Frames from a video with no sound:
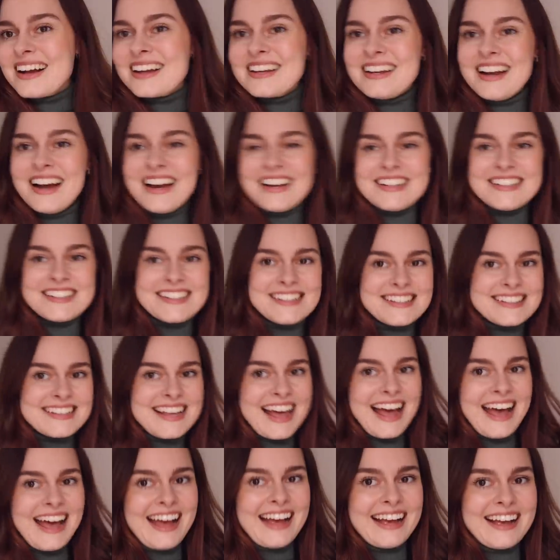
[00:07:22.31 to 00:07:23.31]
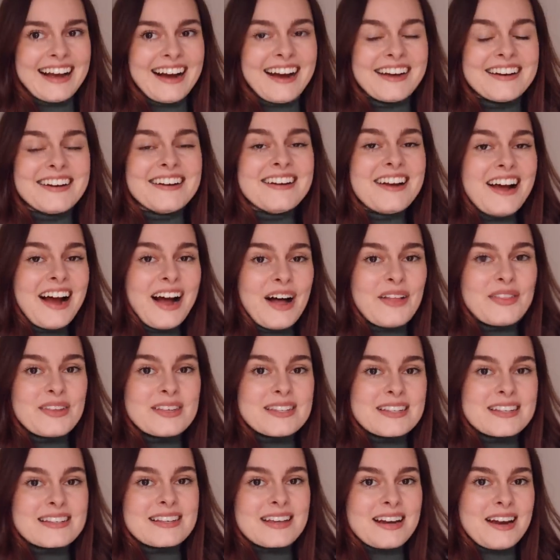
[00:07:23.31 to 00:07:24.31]
Can I just say, I don't know how
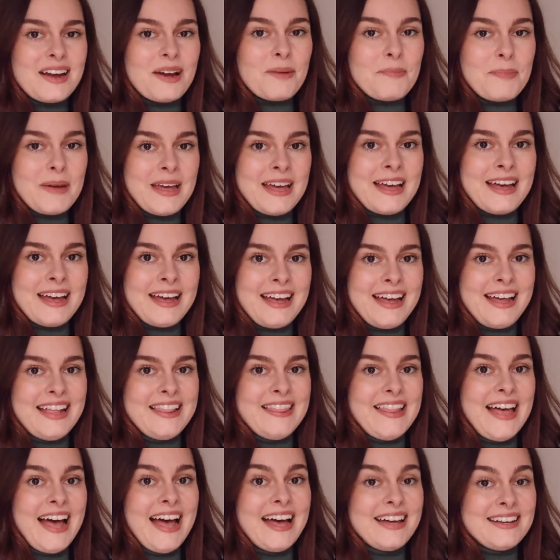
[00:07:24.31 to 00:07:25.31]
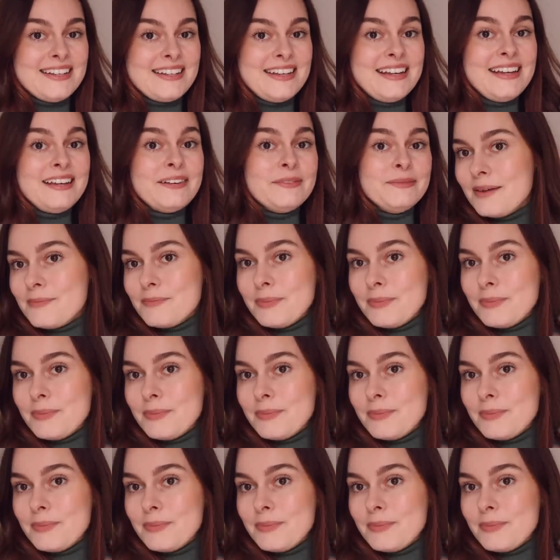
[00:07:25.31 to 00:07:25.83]
this is gonna appear in the edit,